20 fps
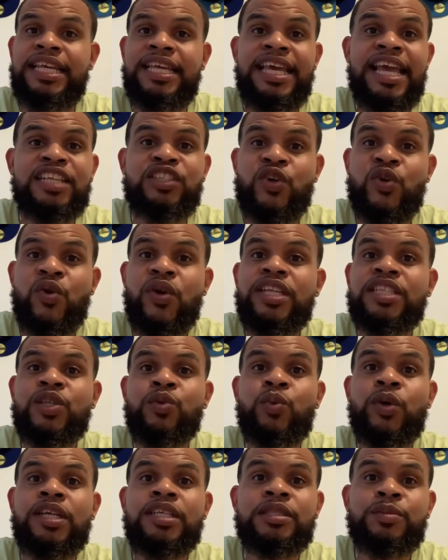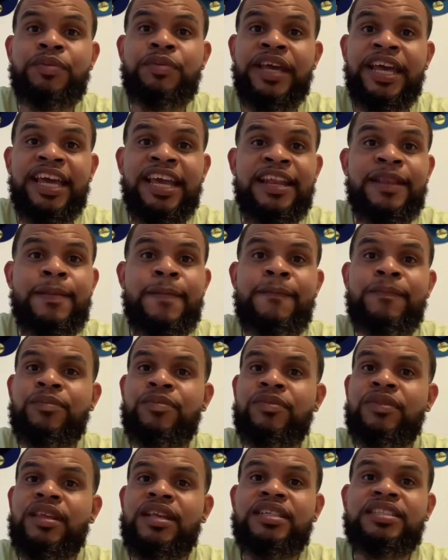He has a crazy wingspan,
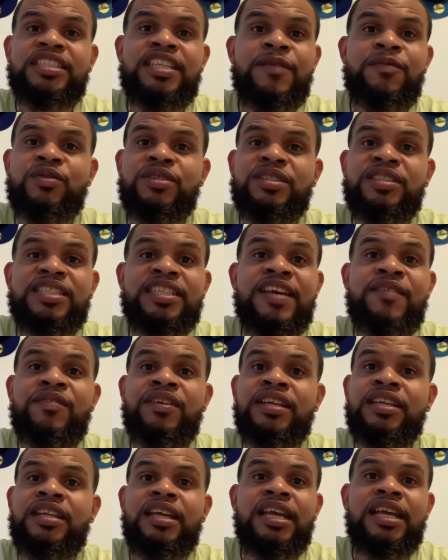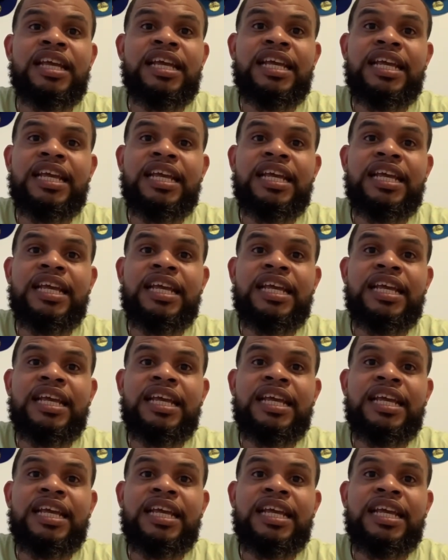7'7".